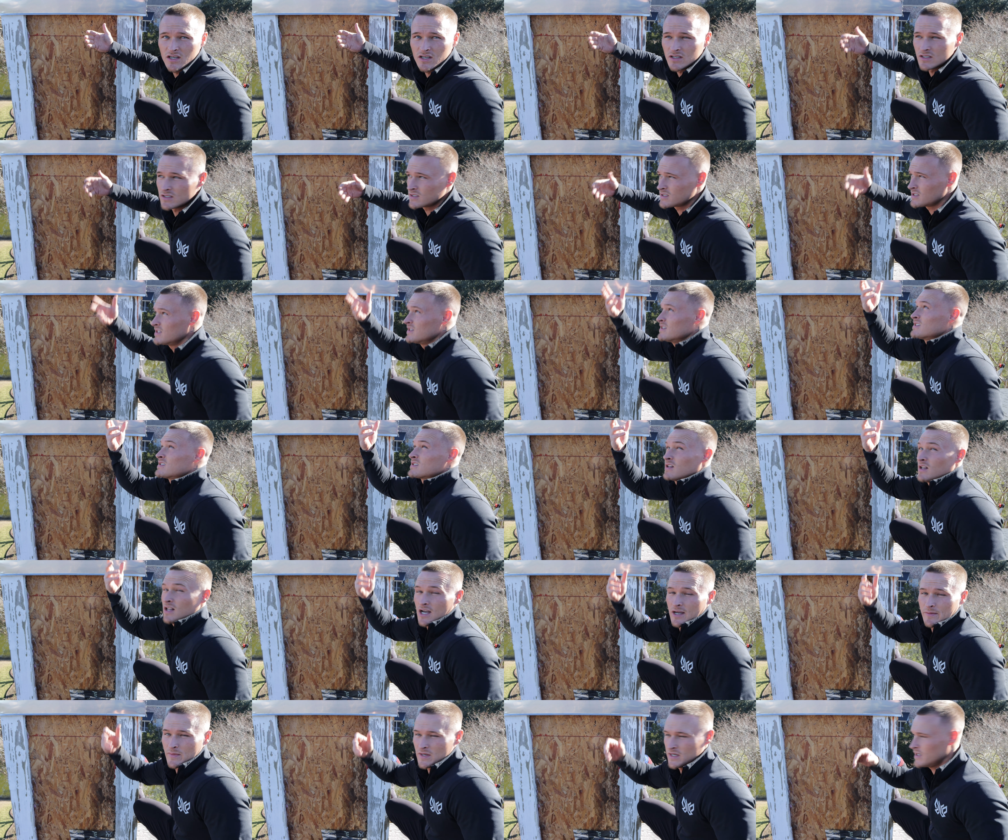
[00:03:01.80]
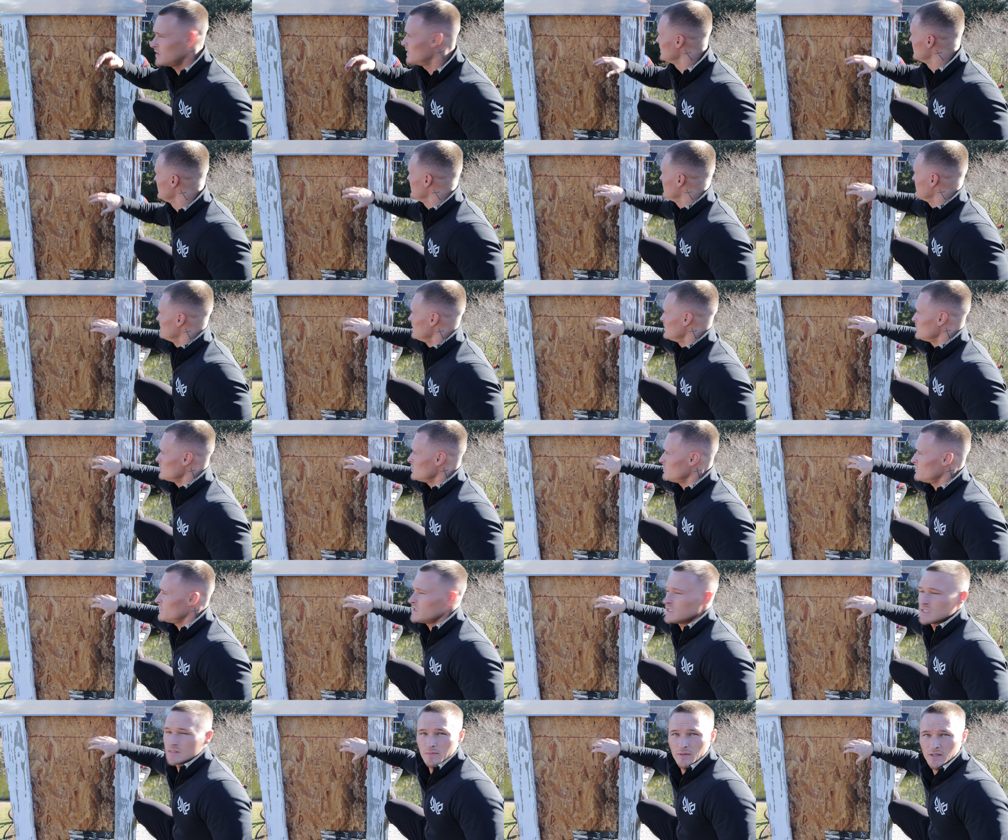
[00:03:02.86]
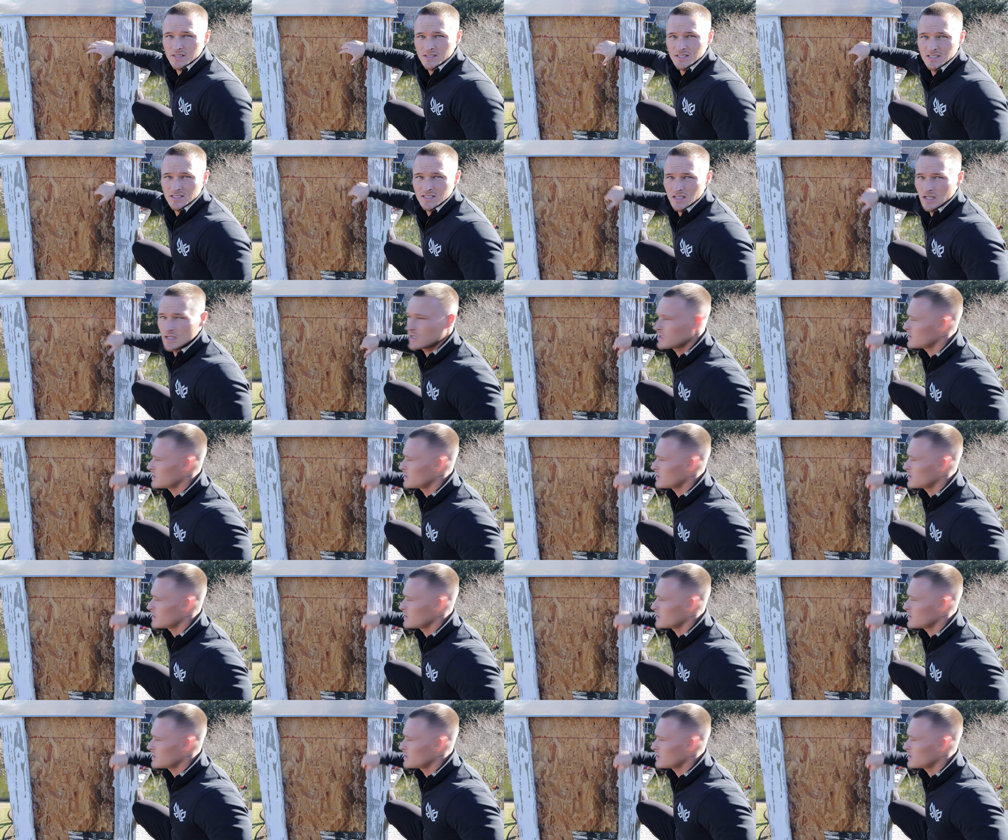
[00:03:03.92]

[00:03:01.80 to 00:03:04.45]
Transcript: in this climate, the UV splits the silicone,